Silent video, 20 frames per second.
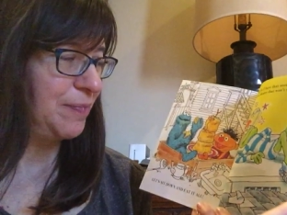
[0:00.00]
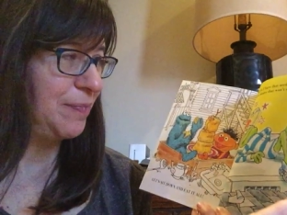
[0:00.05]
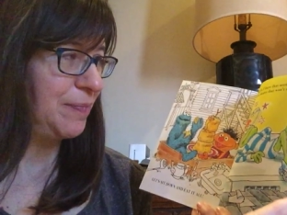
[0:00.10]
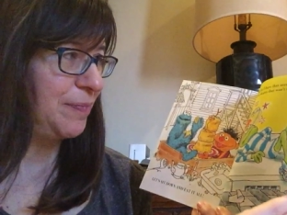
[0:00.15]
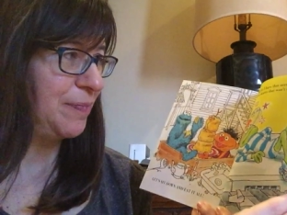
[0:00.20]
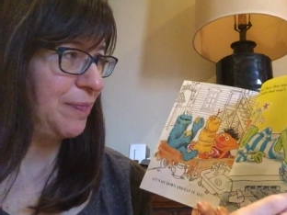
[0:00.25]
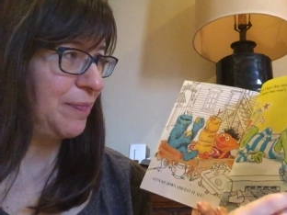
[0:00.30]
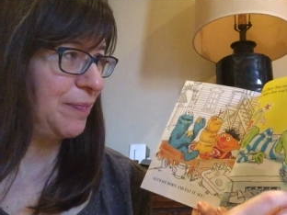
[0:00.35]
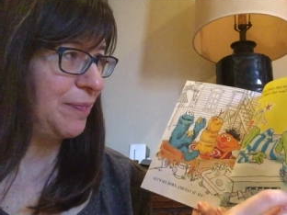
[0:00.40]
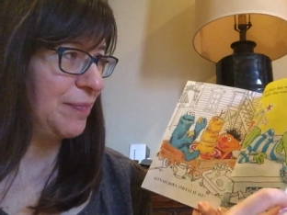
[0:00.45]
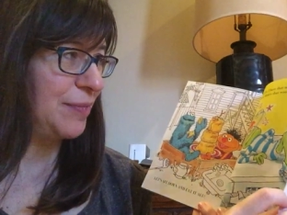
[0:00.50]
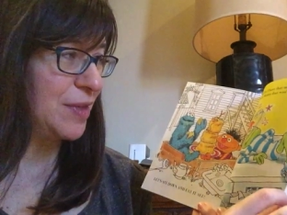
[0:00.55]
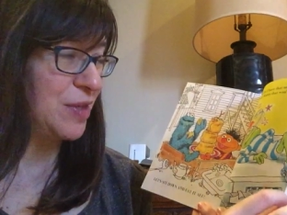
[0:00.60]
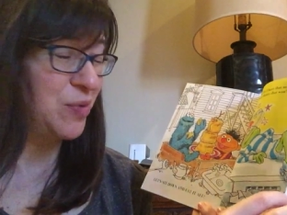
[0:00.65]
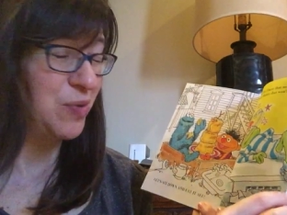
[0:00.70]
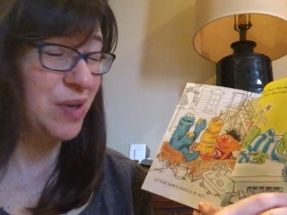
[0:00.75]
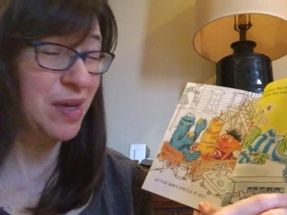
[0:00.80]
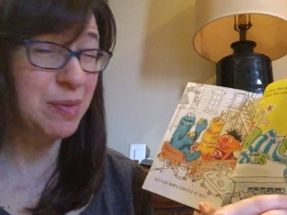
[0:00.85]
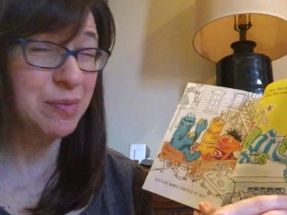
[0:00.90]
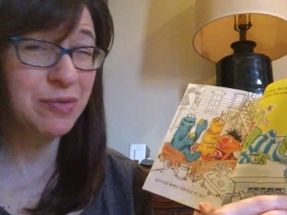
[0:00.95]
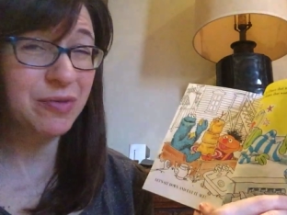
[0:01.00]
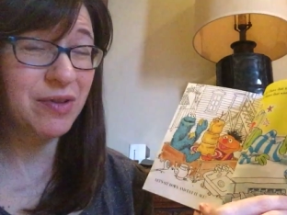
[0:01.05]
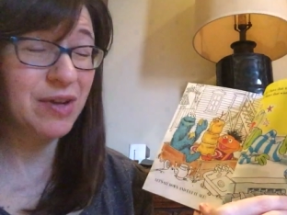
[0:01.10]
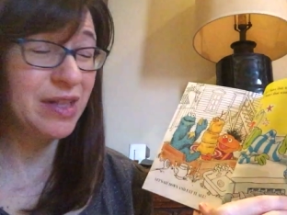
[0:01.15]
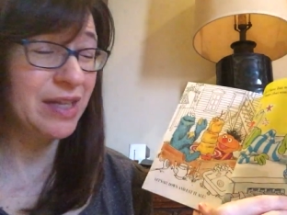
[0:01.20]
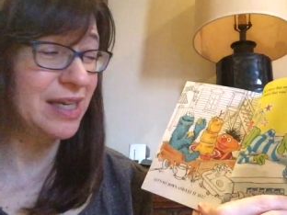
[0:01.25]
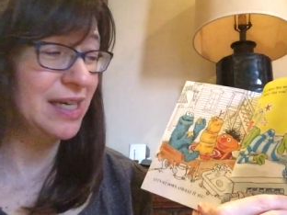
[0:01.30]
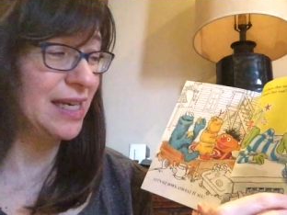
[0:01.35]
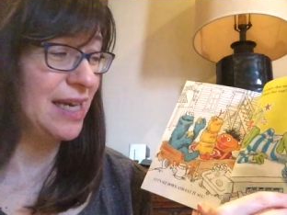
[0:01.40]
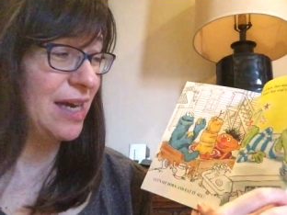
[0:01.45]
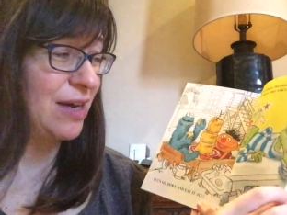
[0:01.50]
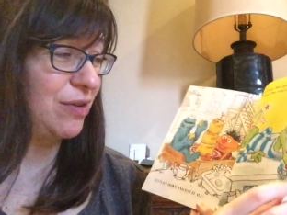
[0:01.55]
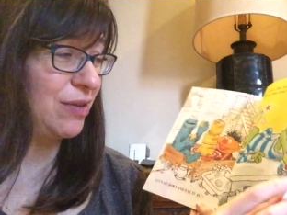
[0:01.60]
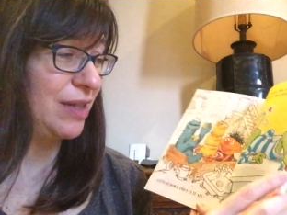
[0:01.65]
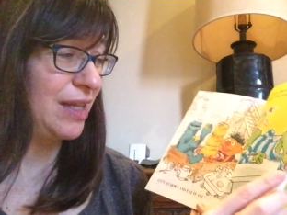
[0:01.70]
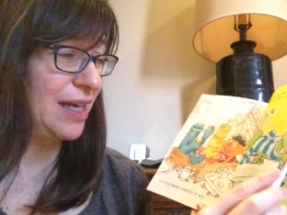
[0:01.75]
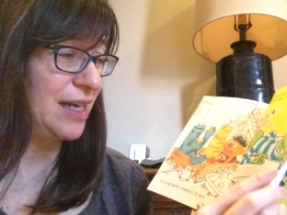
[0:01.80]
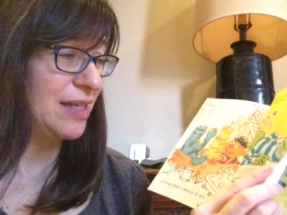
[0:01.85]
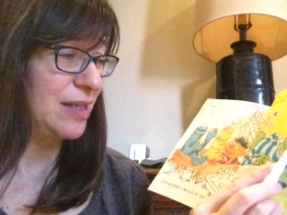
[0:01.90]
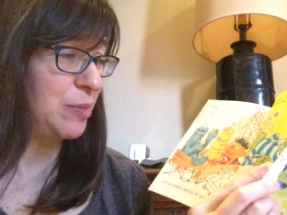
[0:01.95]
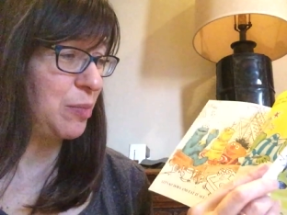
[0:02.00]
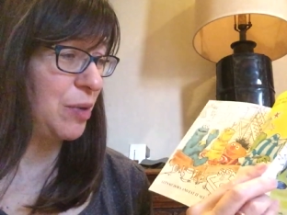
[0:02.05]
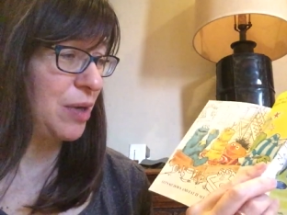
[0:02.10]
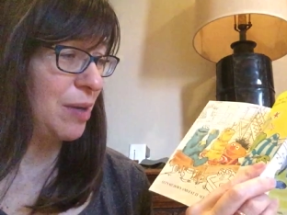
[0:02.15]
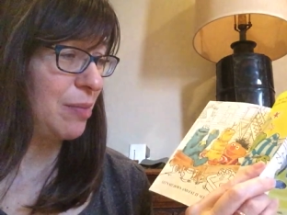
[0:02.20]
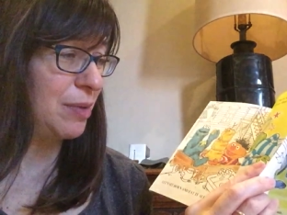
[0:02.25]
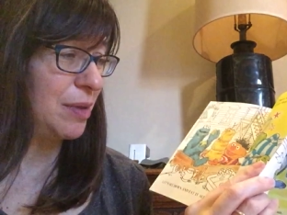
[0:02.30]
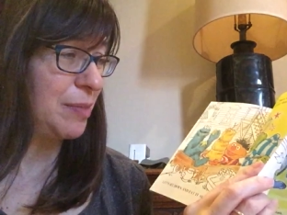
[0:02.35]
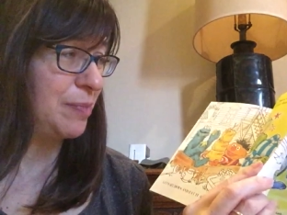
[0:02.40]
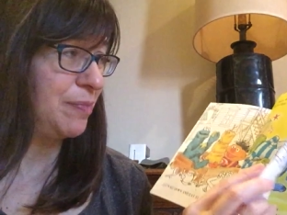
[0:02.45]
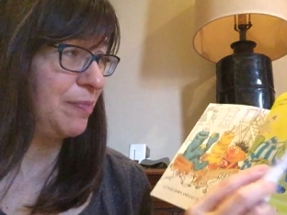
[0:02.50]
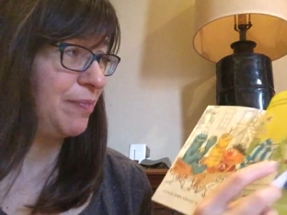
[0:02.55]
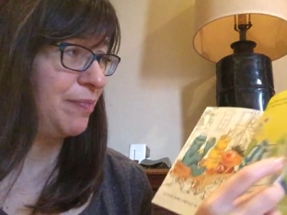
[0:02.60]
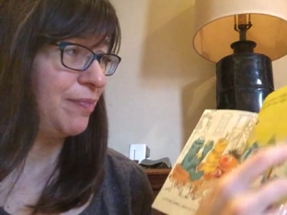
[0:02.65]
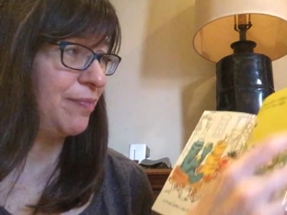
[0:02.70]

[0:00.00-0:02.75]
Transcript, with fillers: Hmm, so he keeps falling down. That is a problem.